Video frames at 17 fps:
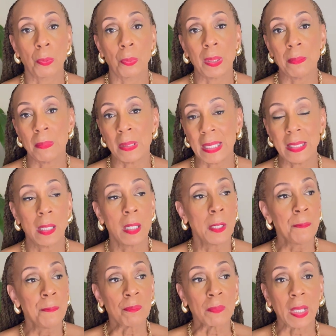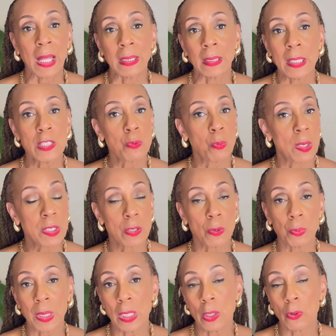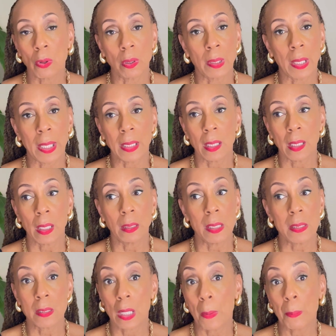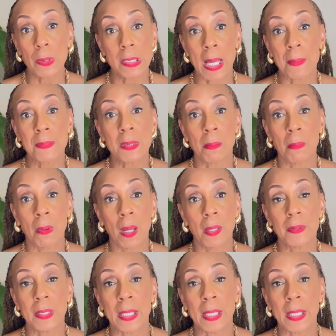We meet at least once a week, or like at least a couple times a month,